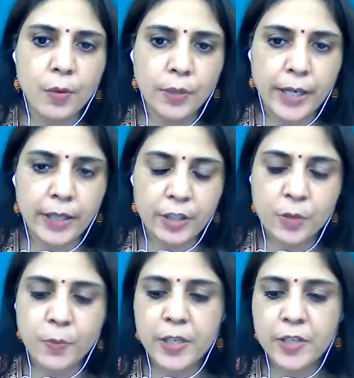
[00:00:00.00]
can
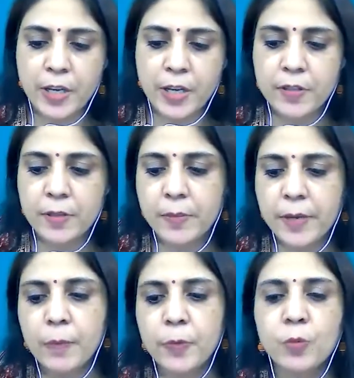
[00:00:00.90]
Kashmir Shaivism help
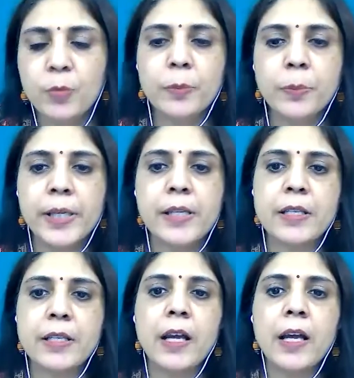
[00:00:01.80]
human beings
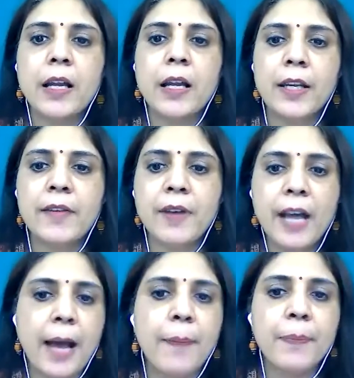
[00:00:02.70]
live a
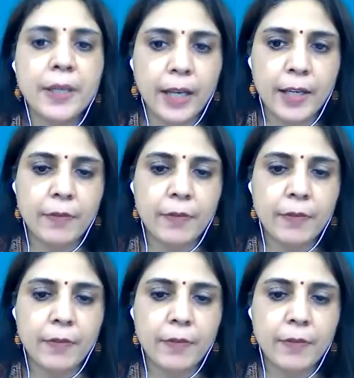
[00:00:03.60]
happy life?